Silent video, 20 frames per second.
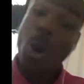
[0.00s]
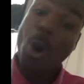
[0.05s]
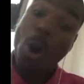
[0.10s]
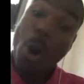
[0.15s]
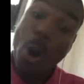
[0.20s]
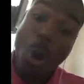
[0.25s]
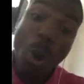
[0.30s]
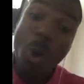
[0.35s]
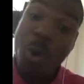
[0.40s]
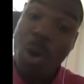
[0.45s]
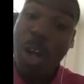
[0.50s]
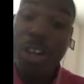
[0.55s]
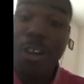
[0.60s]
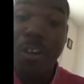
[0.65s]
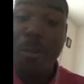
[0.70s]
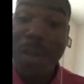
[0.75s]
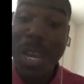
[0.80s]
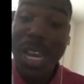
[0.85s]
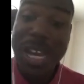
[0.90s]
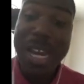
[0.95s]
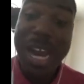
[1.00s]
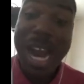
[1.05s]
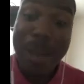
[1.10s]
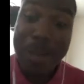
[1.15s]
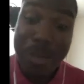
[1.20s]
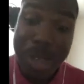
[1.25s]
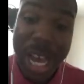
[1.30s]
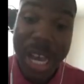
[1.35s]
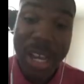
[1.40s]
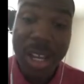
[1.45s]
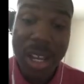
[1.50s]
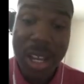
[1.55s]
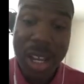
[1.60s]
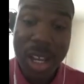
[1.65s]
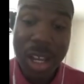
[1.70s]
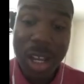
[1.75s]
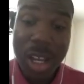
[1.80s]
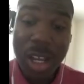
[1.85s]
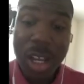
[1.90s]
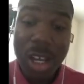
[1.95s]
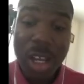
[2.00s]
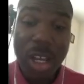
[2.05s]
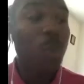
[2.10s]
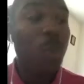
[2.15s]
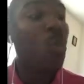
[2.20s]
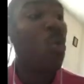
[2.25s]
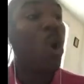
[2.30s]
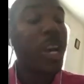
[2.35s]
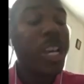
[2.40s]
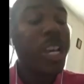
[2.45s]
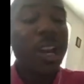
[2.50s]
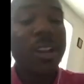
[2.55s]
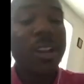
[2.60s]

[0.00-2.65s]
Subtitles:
or will you be an object? Will your